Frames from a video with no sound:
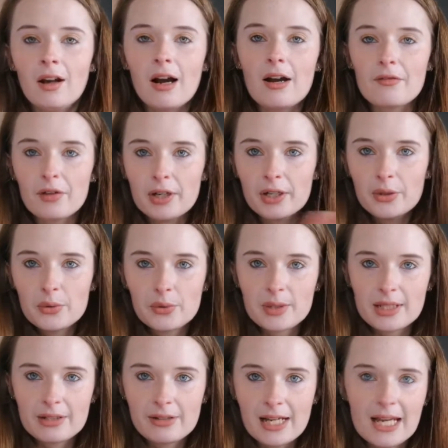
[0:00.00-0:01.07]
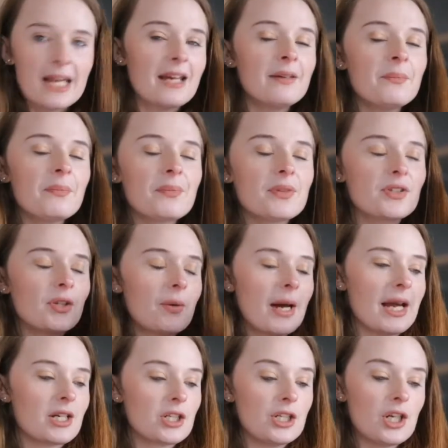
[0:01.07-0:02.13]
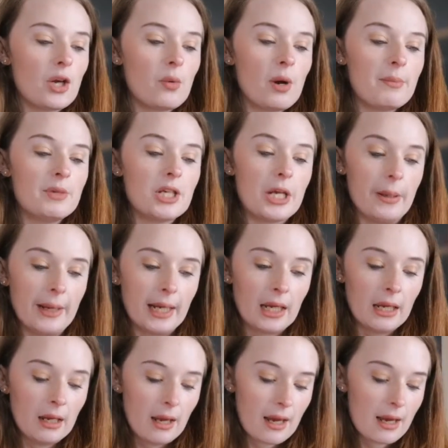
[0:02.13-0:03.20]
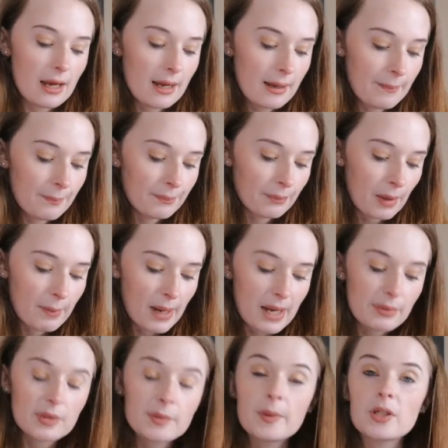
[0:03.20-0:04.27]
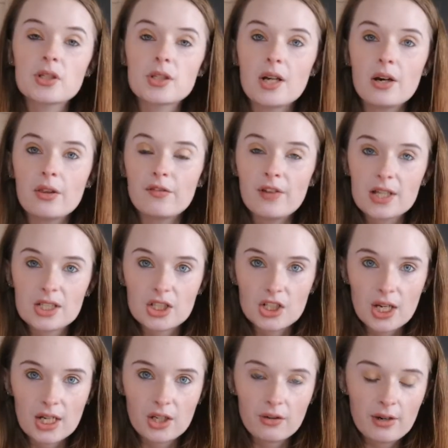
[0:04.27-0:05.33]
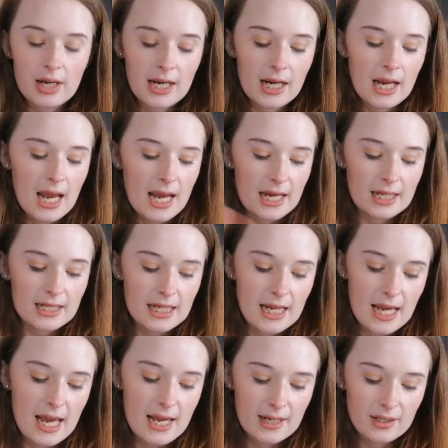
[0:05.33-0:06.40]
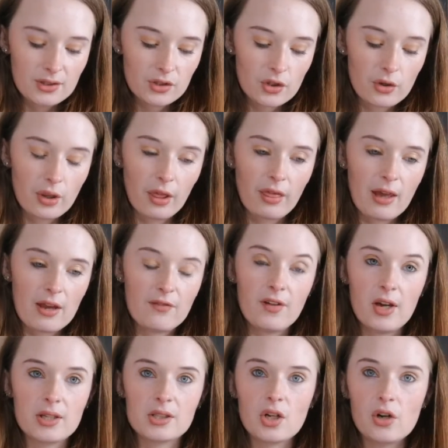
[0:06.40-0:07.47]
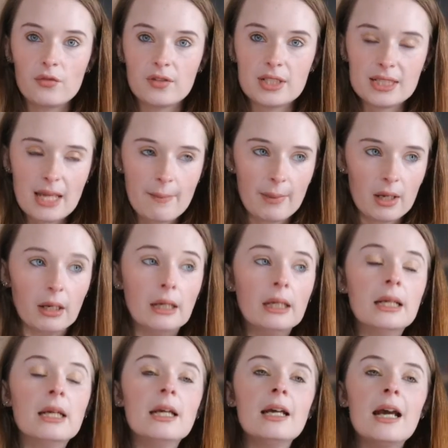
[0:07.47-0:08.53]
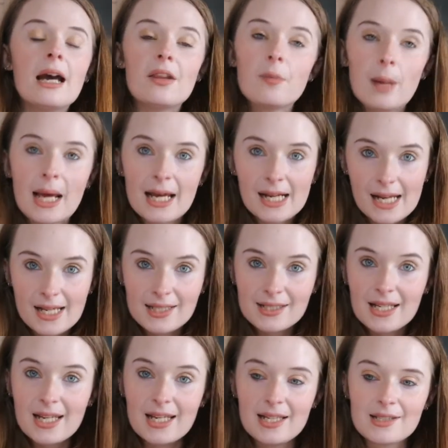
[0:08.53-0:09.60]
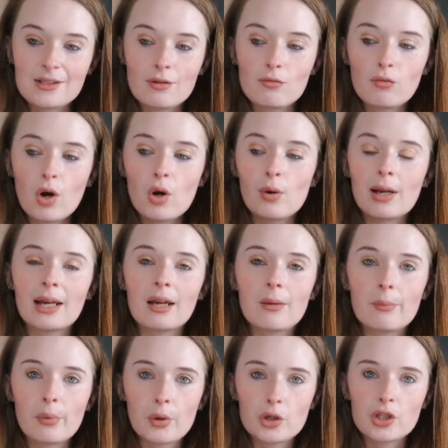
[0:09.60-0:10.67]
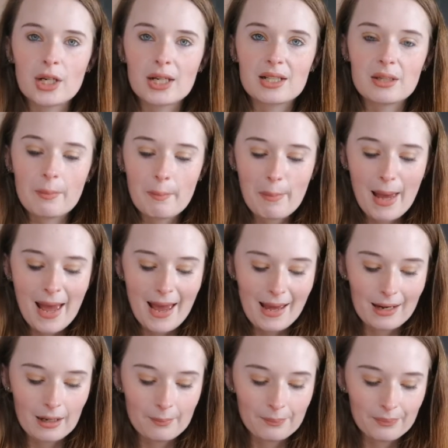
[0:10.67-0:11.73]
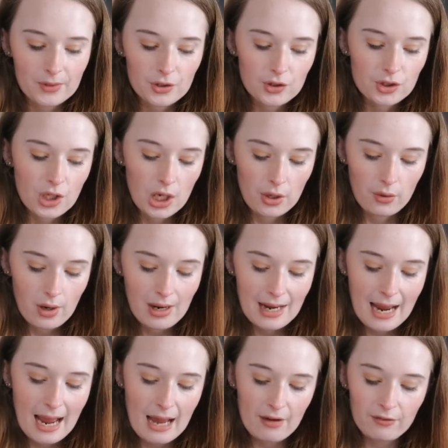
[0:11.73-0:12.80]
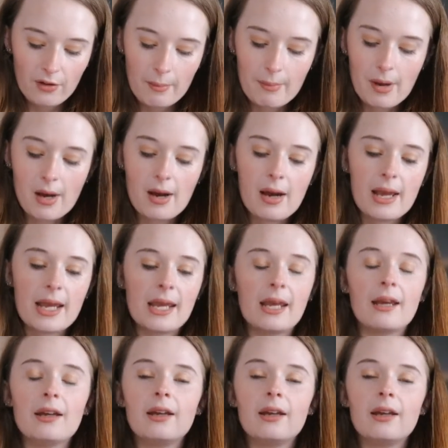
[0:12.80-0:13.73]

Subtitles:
I've written it all down here, so I actually know what I'm doing. But it was supposed to start on the 1st of January, and it ends on the 31st of December. And the plan is, it is a rolling Project Pan. So, I have my